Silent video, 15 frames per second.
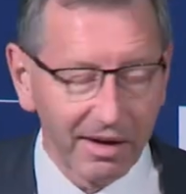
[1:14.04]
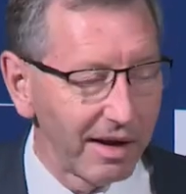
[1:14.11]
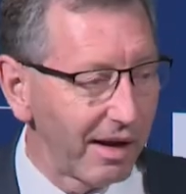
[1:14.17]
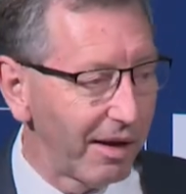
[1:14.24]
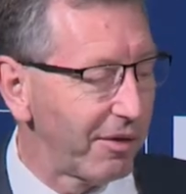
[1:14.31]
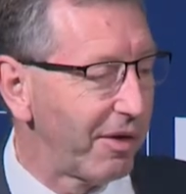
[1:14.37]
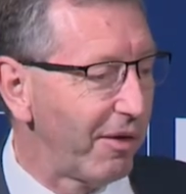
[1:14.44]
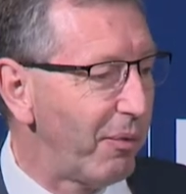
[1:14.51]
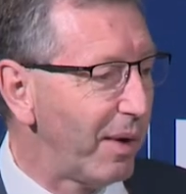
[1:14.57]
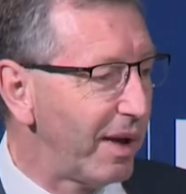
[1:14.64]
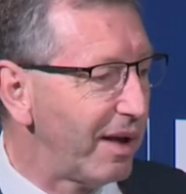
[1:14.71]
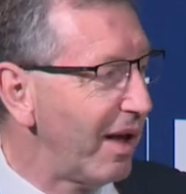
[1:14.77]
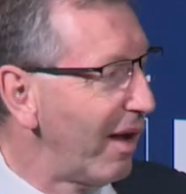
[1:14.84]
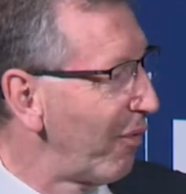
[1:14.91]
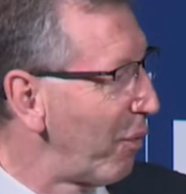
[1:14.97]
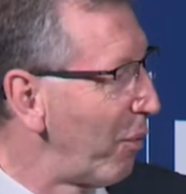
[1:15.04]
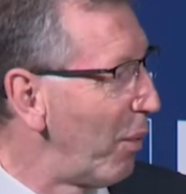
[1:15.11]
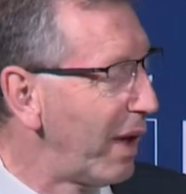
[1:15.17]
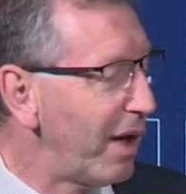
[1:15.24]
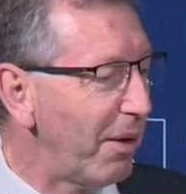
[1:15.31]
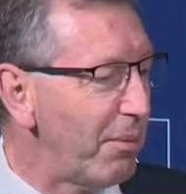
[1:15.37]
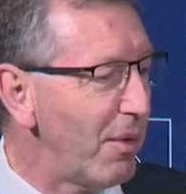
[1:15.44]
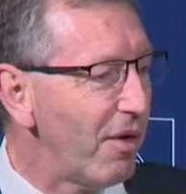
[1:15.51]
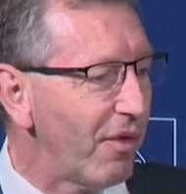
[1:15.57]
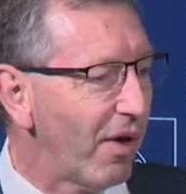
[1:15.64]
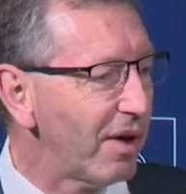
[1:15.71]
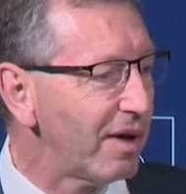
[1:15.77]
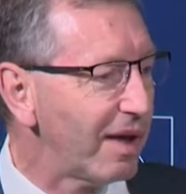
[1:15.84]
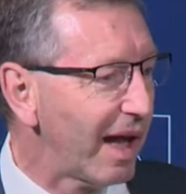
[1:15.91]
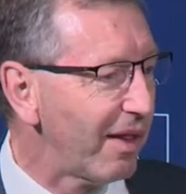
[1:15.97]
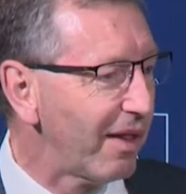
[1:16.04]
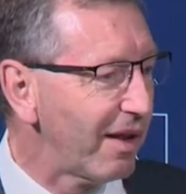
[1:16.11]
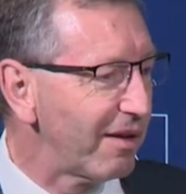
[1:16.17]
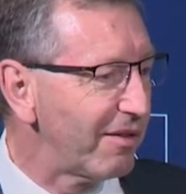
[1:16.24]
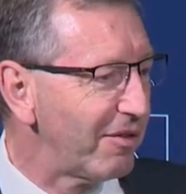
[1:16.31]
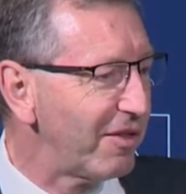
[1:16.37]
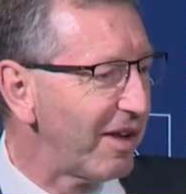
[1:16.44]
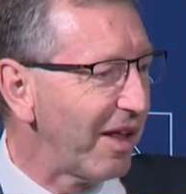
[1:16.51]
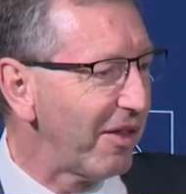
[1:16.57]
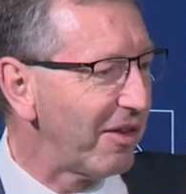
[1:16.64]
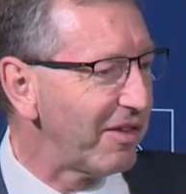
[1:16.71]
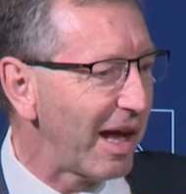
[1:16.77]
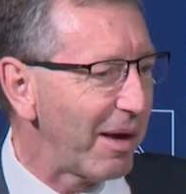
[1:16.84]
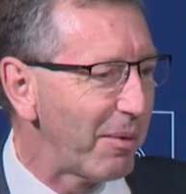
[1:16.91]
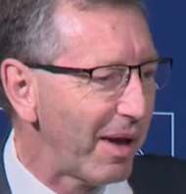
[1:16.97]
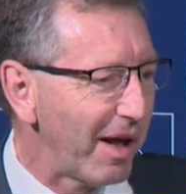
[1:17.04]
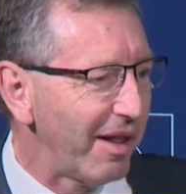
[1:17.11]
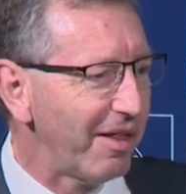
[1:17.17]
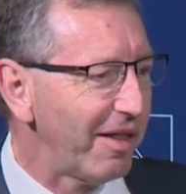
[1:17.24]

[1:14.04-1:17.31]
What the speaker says: If we could move on down the table here,